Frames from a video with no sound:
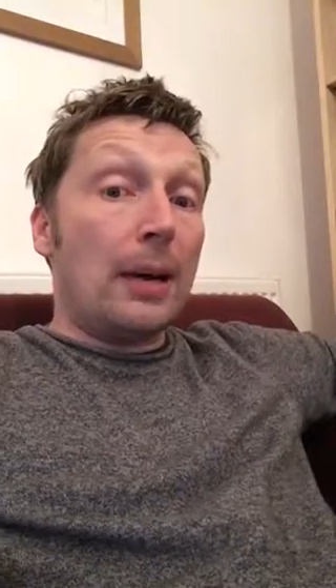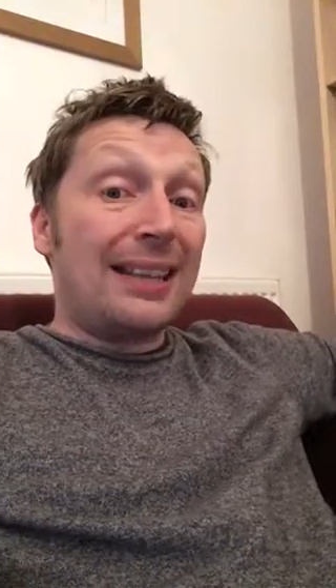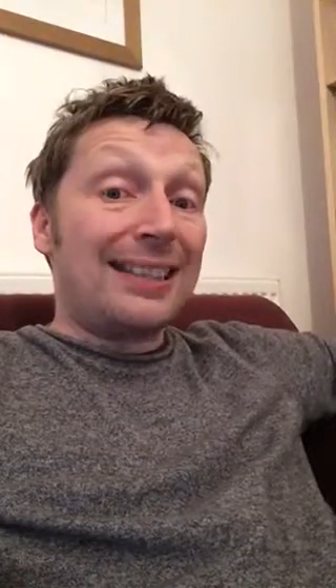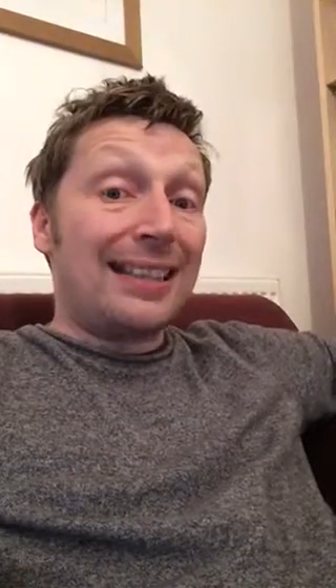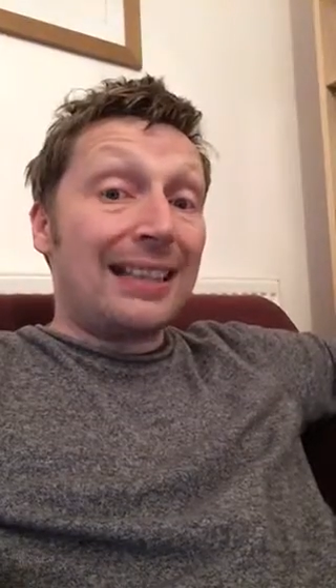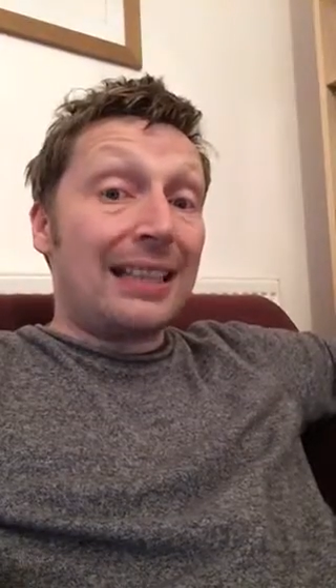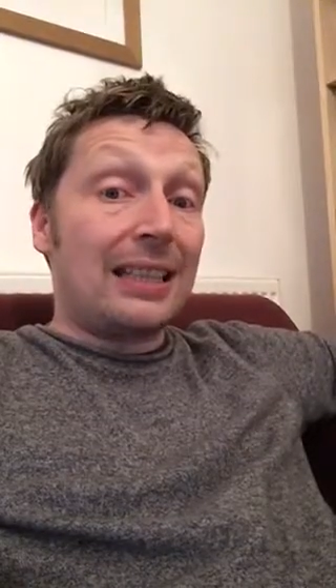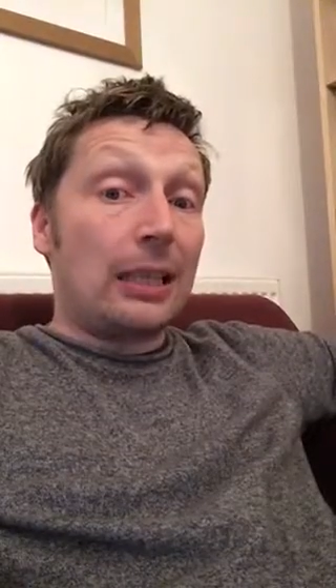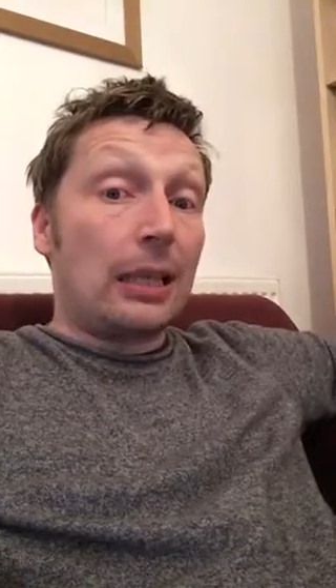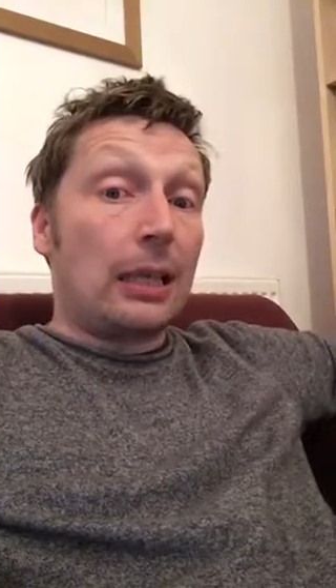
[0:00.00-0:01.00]

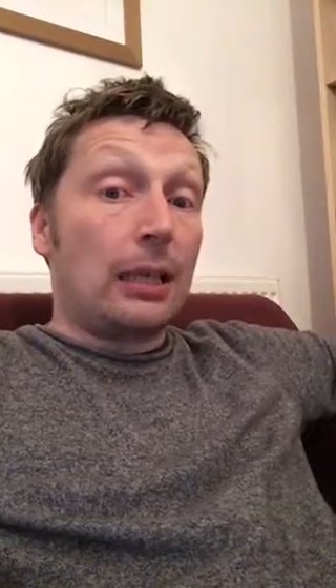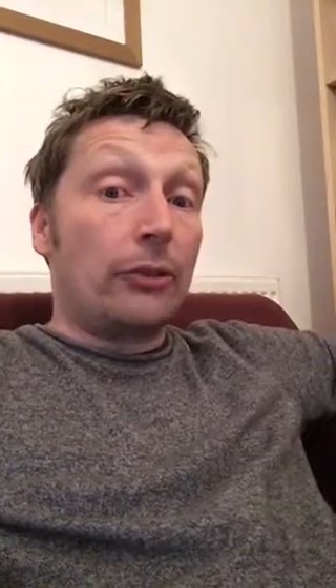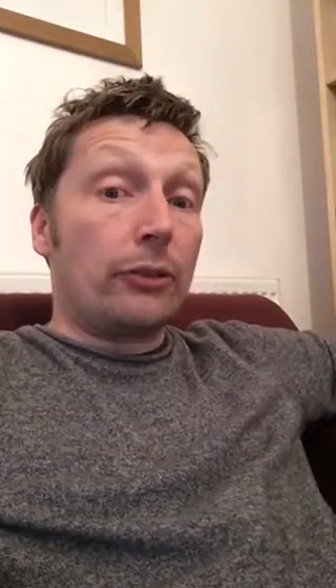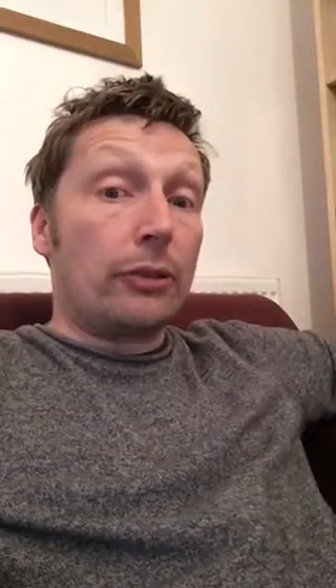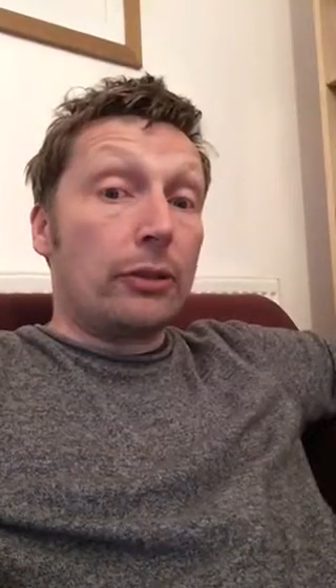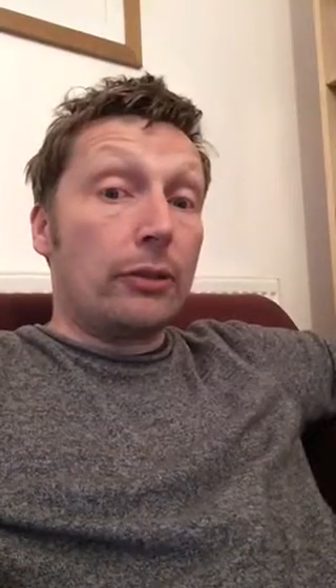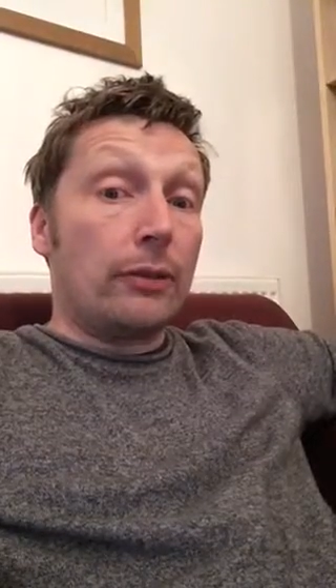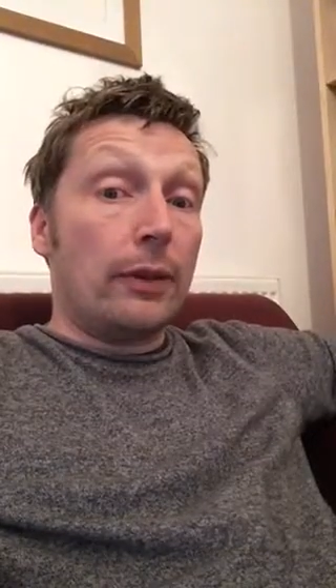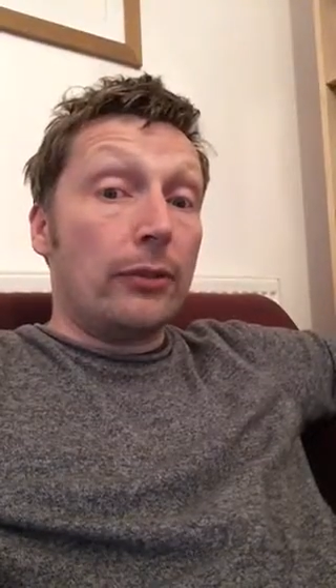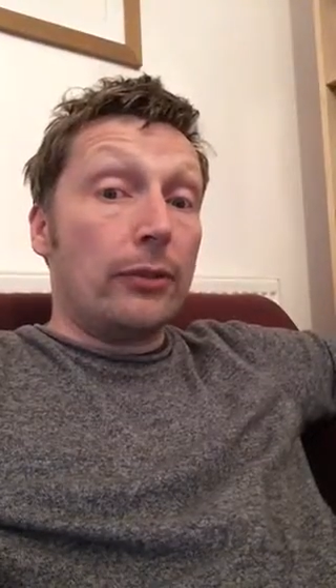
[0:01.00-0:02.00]
excelling at
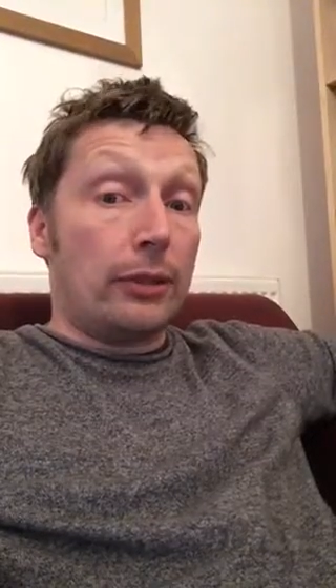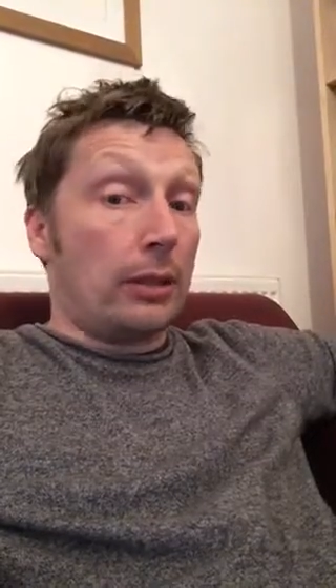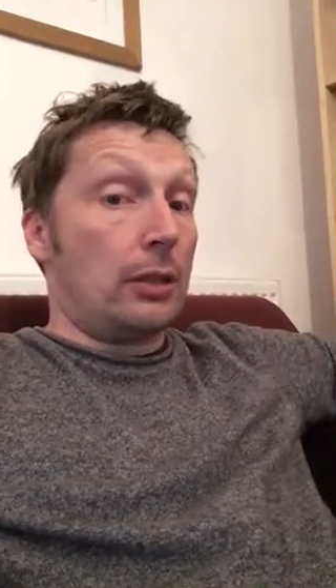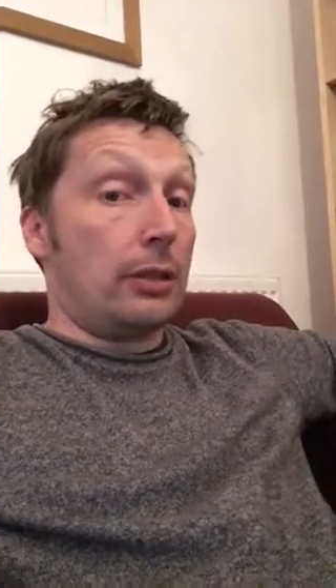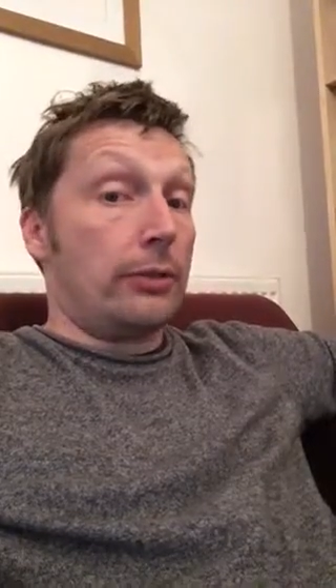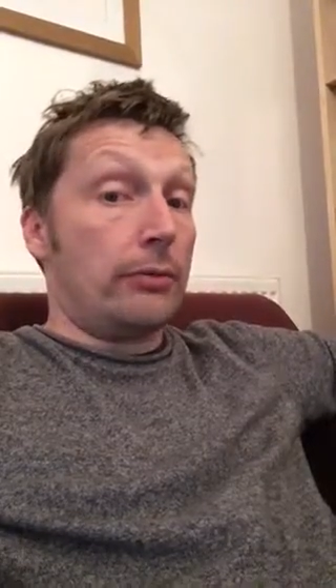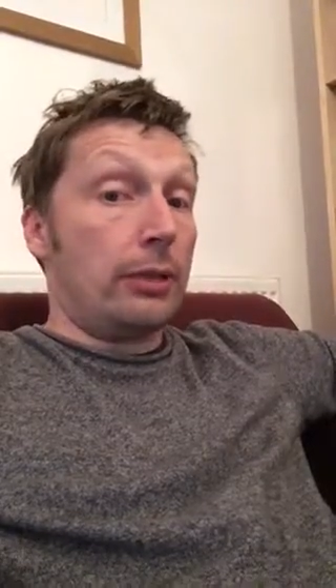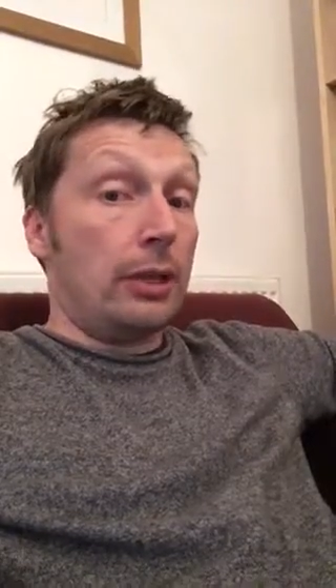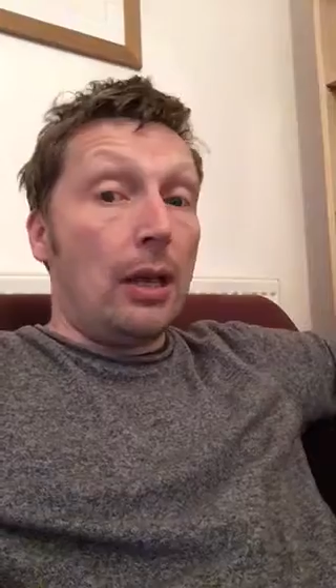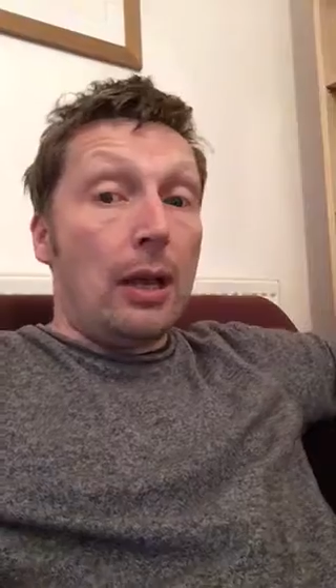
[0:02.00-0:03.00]
university in
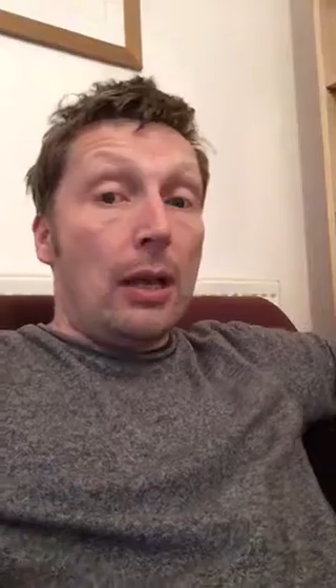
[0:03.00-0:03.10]
history.